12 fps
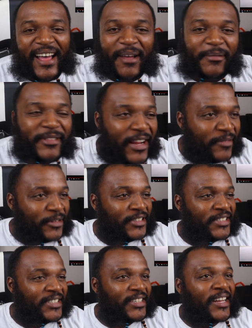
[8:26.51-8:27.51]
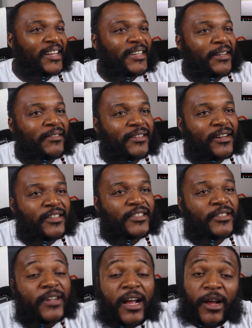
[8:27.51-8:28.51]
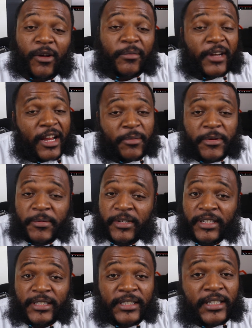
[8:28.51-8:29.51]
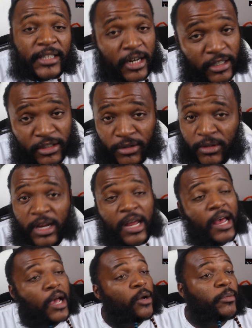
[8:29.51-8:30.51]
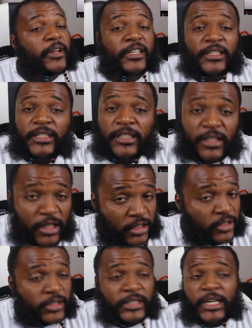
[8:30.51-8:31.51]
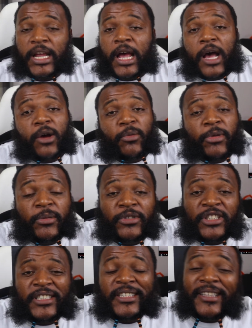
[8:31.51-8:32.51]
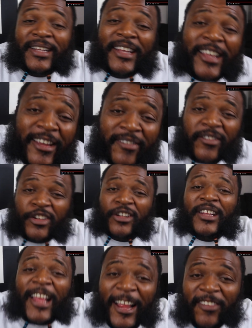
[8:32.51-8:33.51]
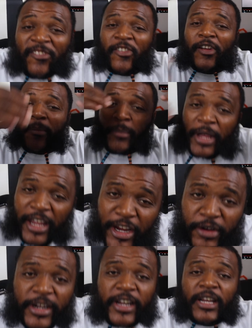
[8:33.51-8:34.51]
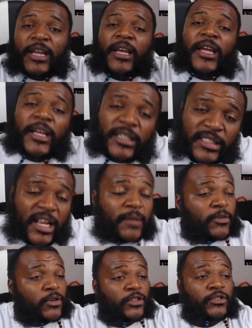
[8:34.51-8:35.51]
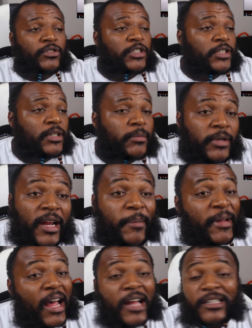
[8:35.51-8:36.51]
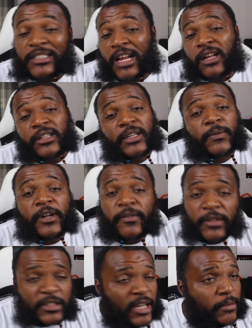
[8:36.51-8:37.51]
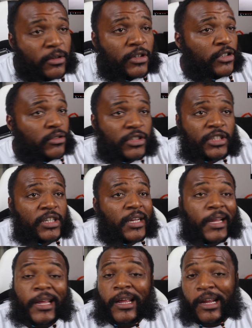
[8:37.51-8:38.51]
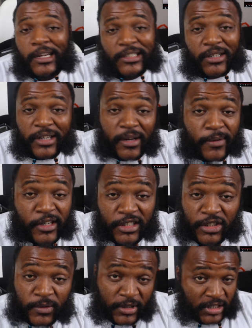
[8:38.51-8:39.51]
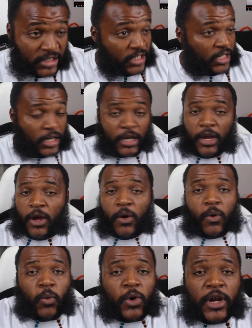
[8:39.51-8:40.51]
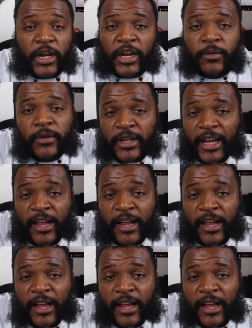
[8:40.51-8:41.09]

I'm thankful to see goddamn 32. I hope a lot of people get to see 32. I hope I get to see 33. I hope people just get to live their life, period. Stop going through shit. But I mean, honestly, I don't think we'll ever stop going through shit. It's gonna get worse as we can see what can really